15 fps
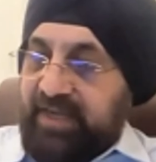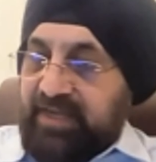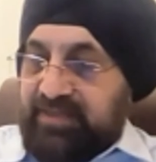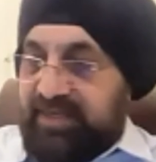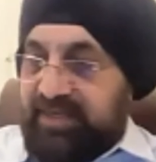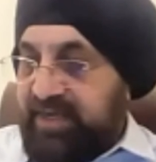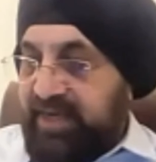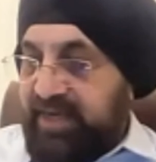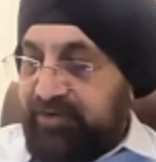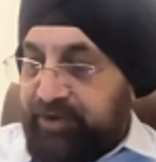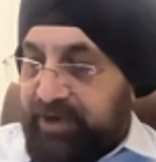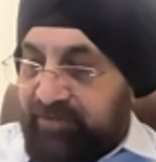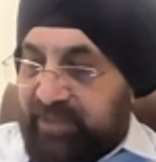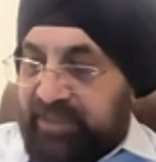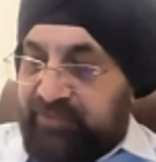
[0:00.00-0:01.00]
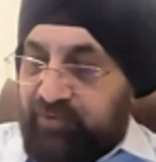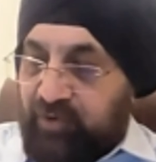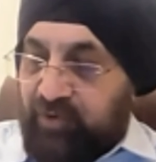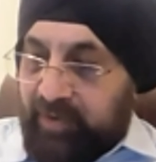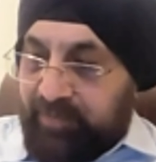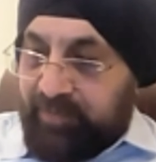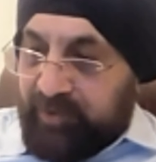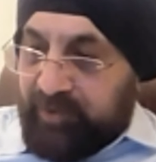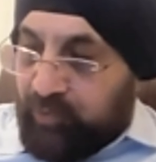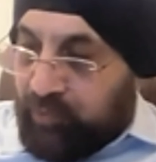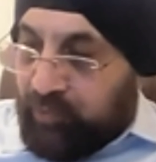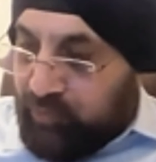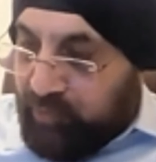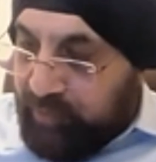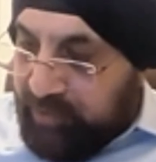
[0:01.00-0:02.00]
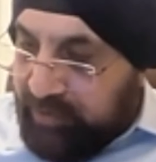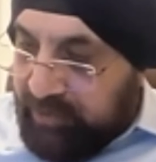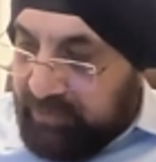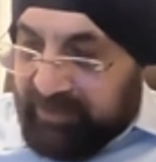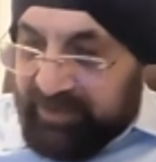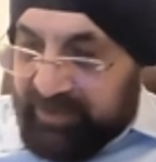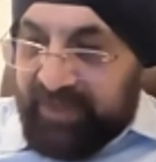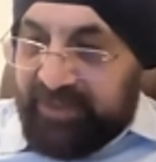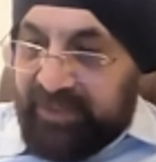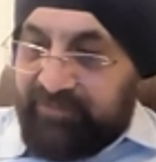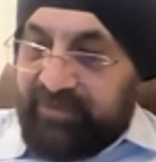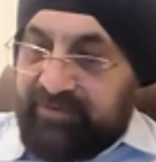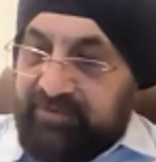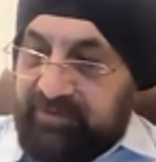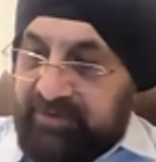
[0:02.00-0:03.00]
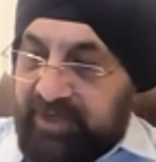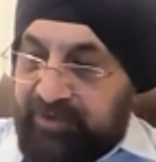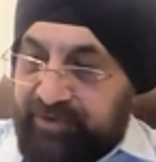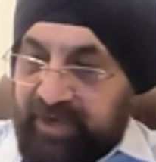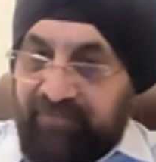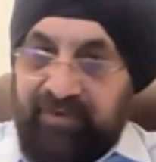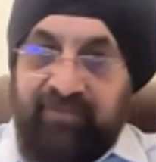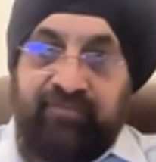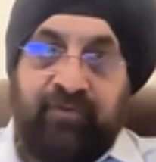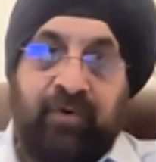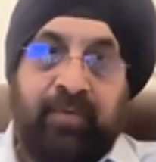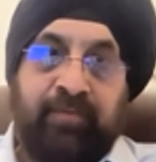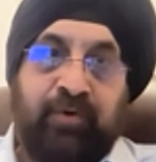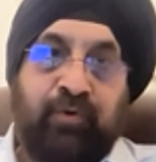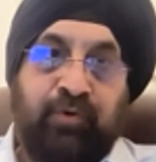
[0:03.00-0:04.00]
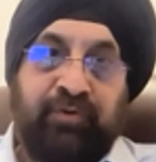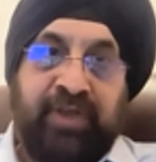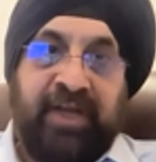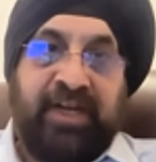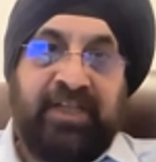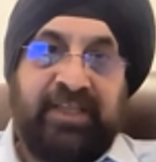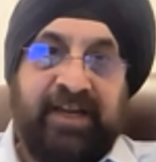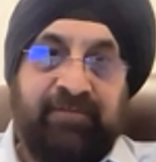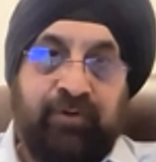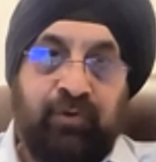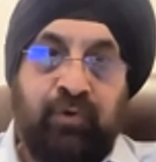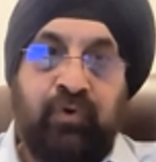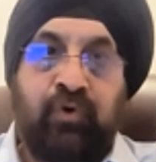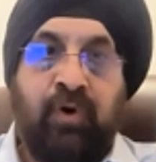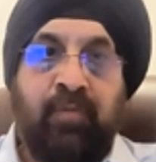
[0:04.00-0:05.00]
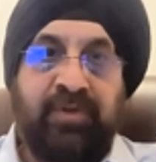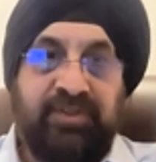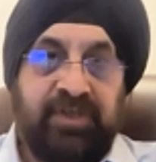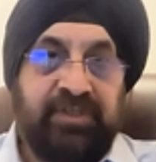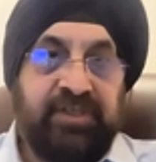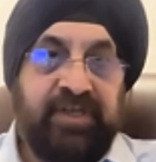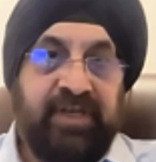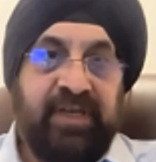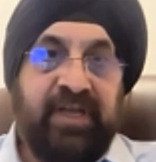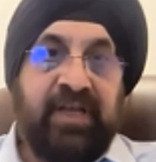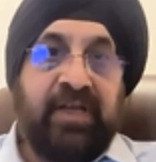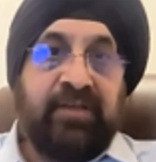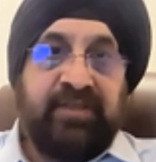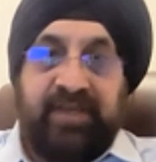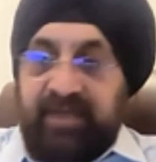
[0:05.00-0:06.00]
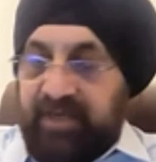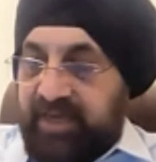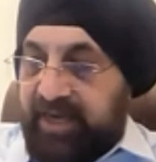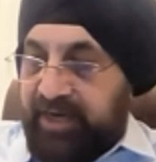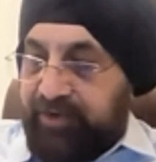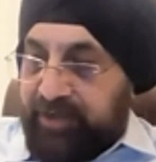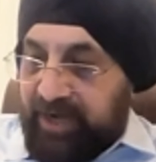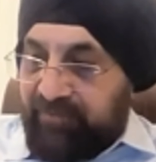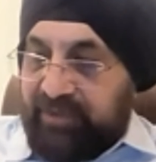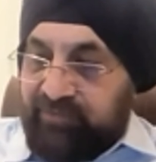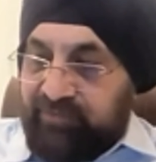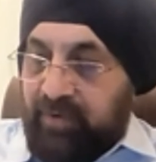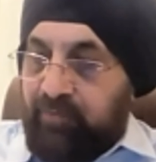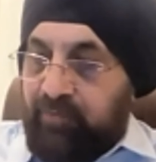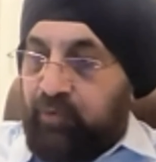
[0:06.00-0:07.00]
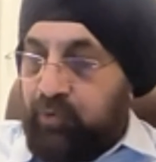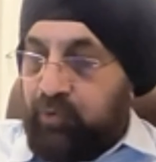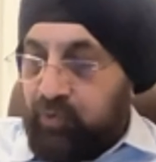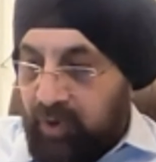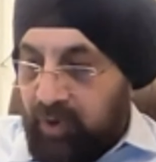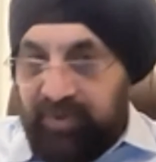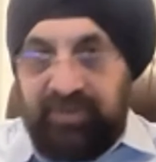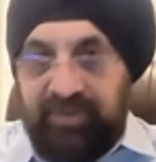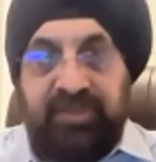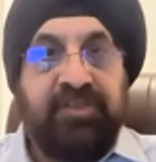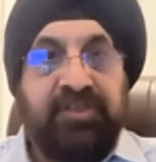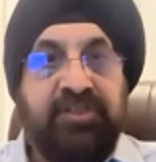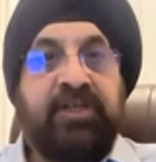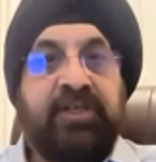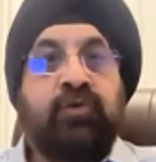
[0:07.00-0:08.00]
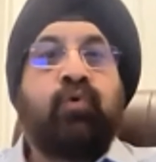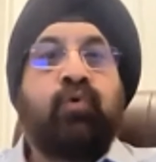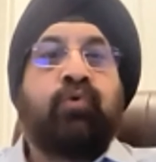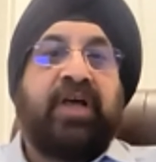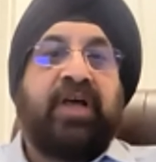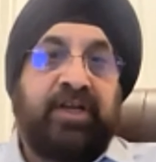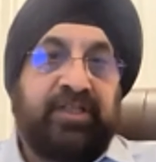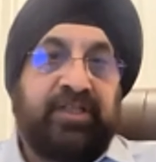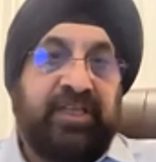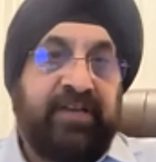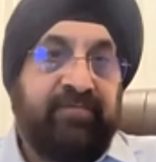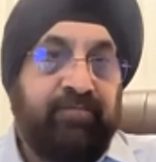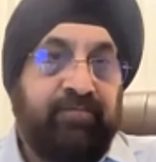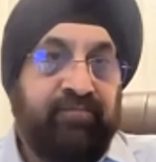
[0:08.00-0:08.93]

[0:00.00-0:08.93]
Sikhi travels from Guru, rather than traveling from Guru Nanak Dev to Guru Gobind Singh Ji, Sikhi travels from Guru Gobind Singh Ji to Guru Nanak Dev.